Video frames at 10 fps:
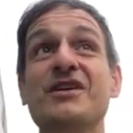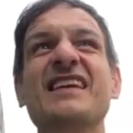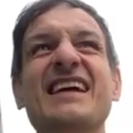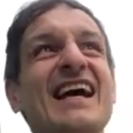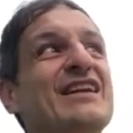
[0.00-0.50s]

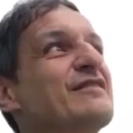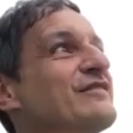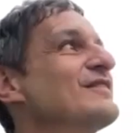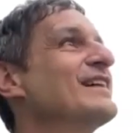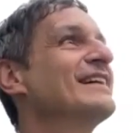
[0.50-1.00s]
They kind of
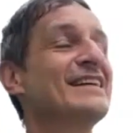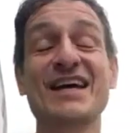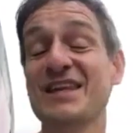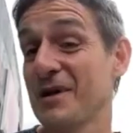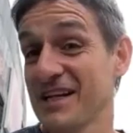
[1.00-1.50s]

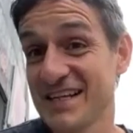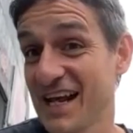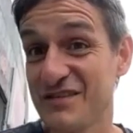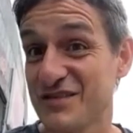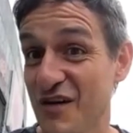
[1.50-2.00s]
they went into kind
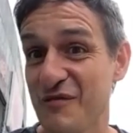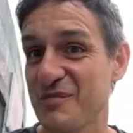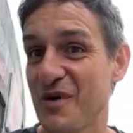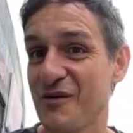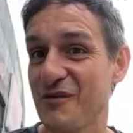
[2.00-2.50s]
of soft
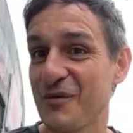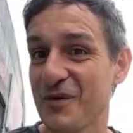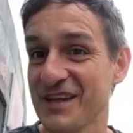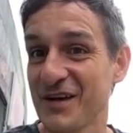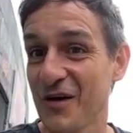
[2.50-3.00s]
prog rock
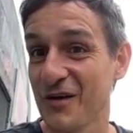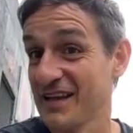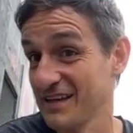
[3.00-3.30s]
when they got